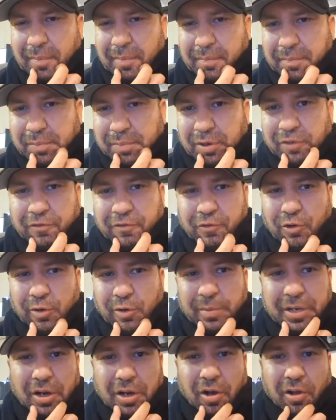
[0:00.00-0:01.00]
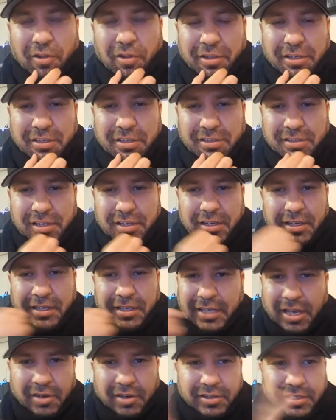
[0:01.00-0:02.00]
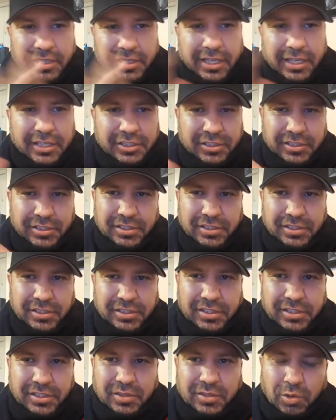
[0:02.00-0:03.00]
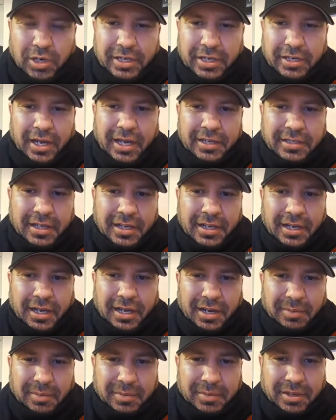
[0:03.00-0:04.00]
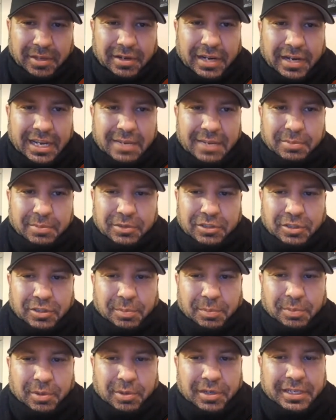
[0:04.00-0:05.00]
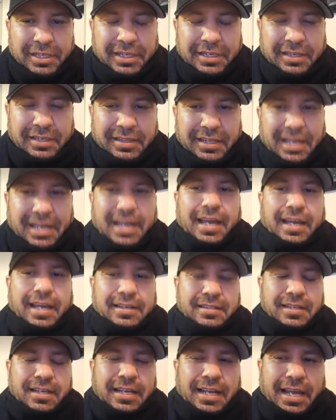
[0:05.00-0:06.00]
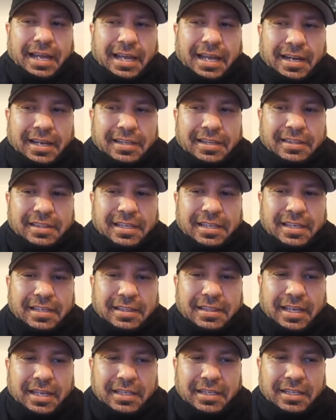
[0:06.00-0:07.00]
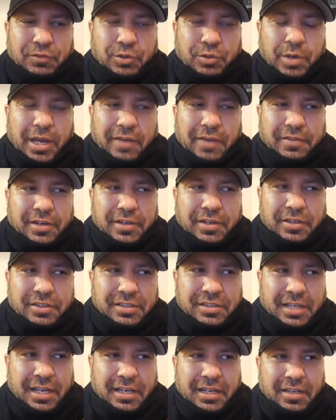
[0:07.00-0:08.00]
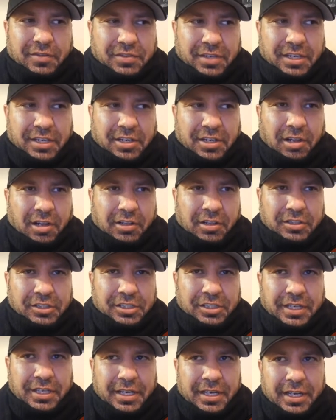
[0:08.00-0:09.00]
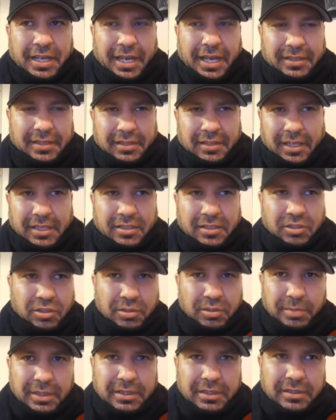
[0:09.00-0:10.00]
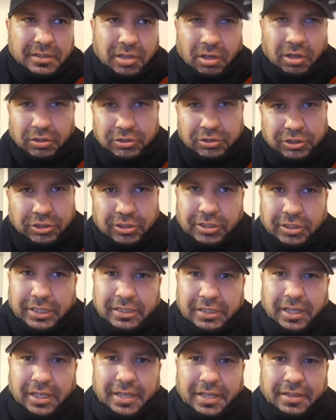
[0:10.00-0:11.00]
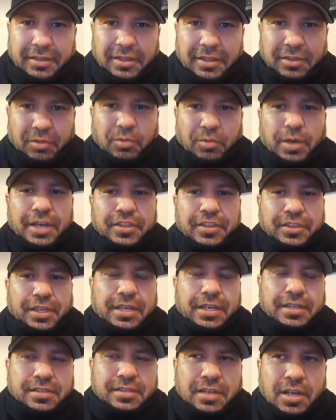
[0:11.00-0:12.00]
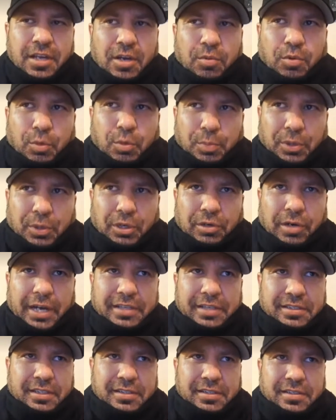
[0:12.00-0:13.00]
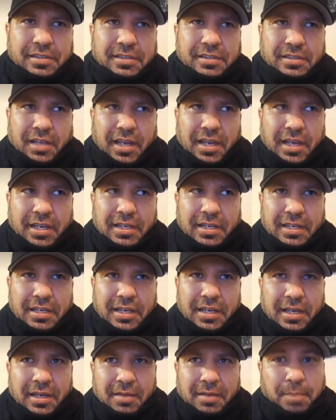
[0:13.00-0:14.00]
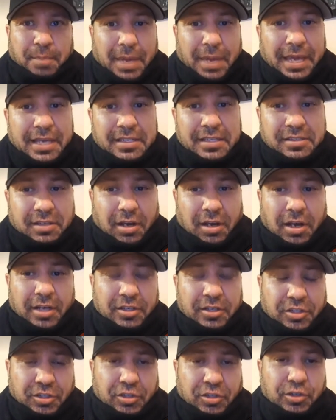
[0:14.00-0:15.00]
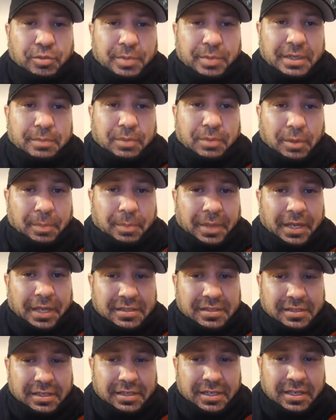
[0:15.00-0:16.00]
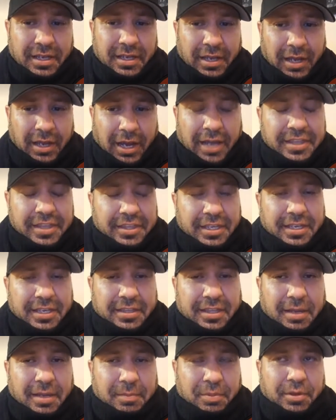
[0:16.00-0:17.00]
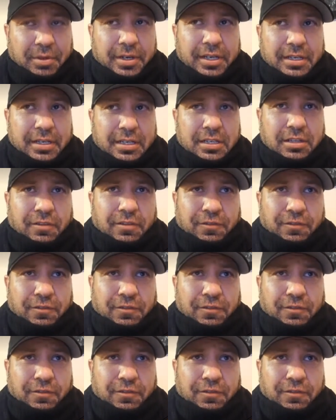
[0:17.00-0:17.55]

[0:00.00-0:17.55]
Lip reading: performing all these calculations and whatnot, they're able to predict that. And I think that if you have an understanding of psychology and like human culture and like the way things will progress in society based on human propensity, I think that predicting the